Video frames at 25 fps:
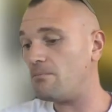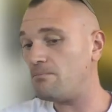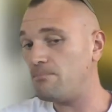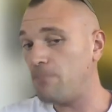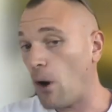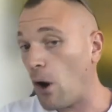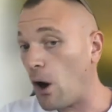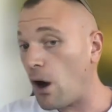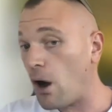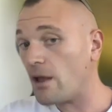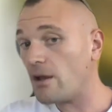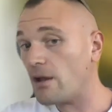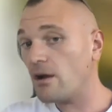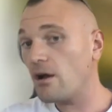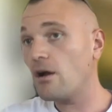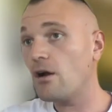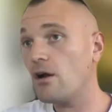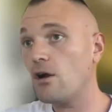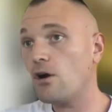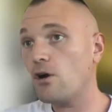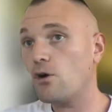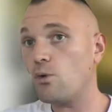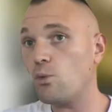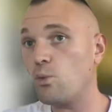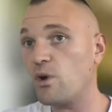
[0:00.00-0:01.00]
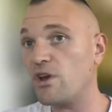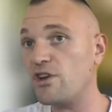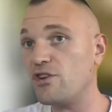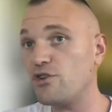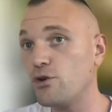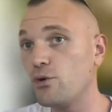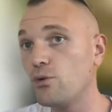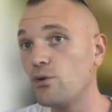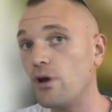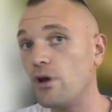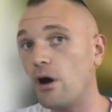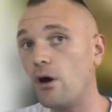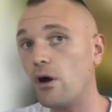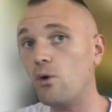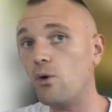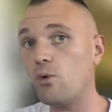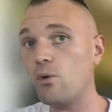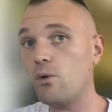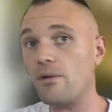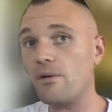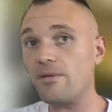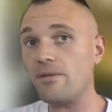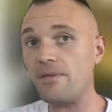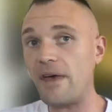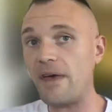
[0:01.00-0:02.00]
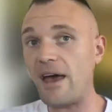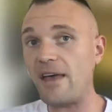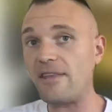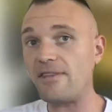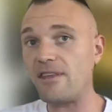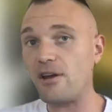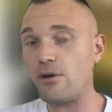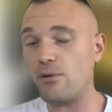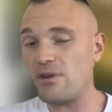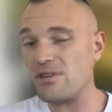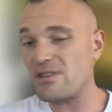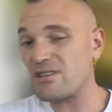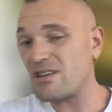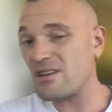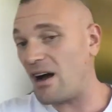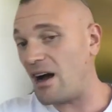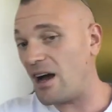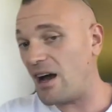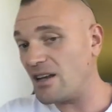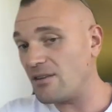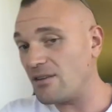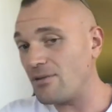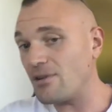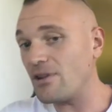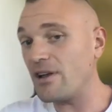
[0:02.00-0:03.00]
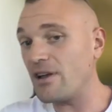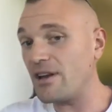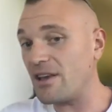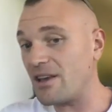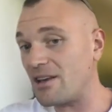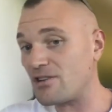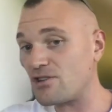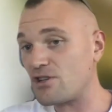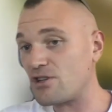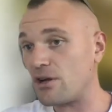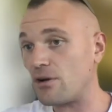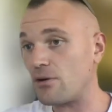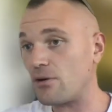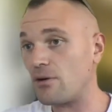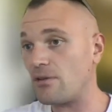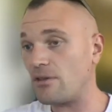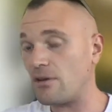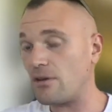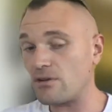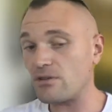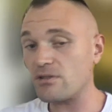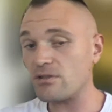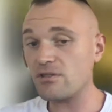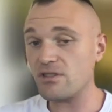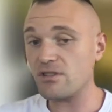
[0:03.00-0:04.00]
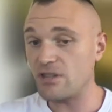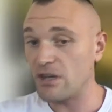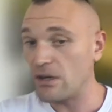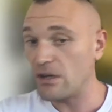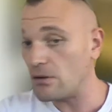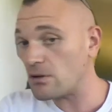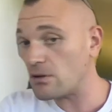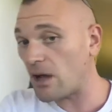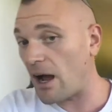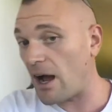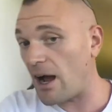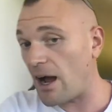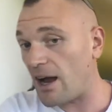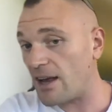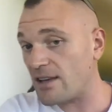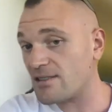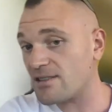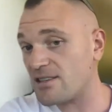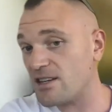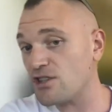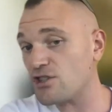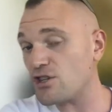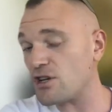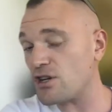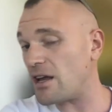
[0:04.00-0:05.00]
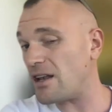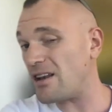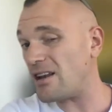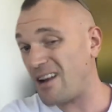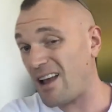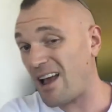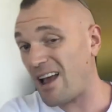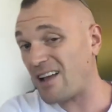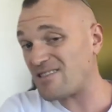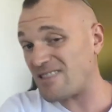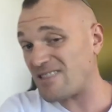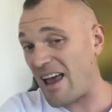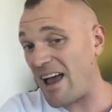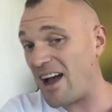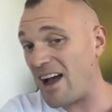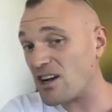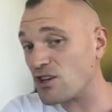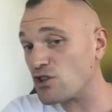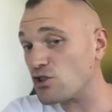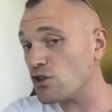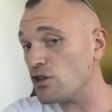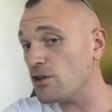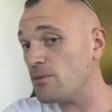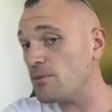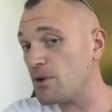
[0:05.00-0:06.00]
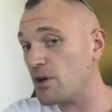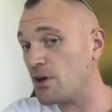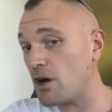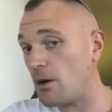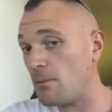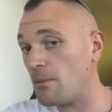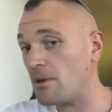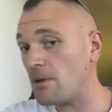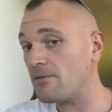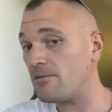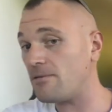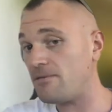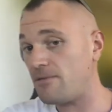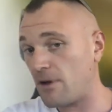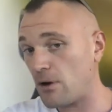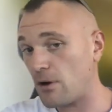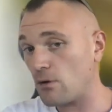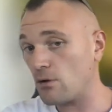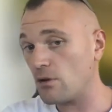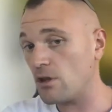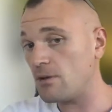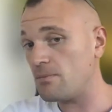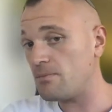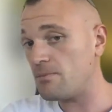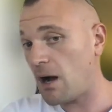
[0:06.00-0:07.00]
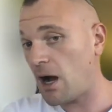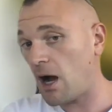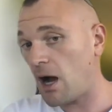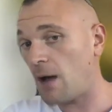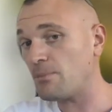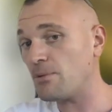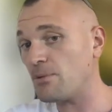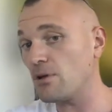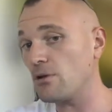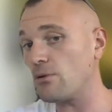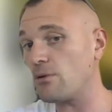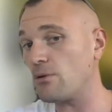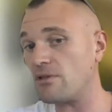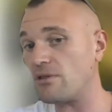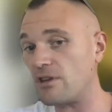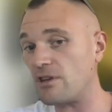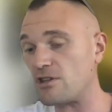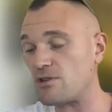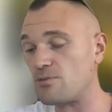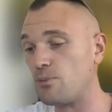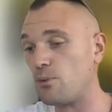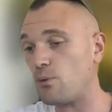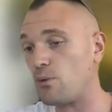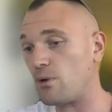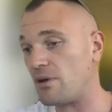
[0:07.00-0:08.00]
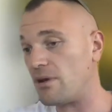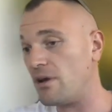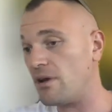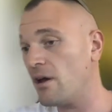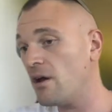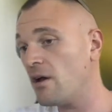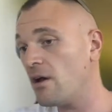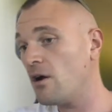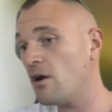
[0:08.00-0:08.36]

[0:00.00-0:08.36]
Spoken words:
But we do know that there is kind of a lineage here, and there's still guys teaching it. And that's actually becoming fairly popular at this point.